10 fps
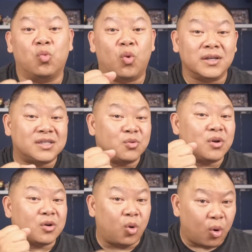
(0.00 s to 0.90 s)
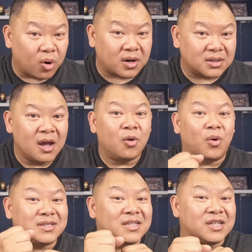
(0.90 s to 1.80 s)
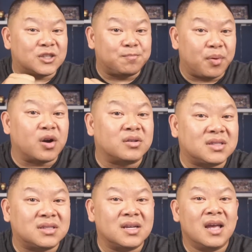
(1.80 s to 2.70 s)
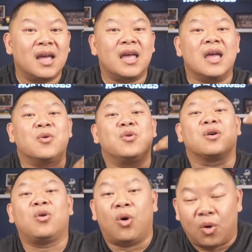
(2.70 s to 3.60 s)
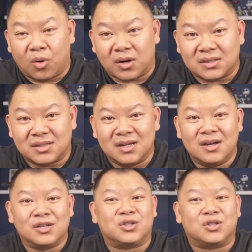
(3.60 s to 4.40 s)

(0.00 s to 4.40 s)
Once it disperse, it records.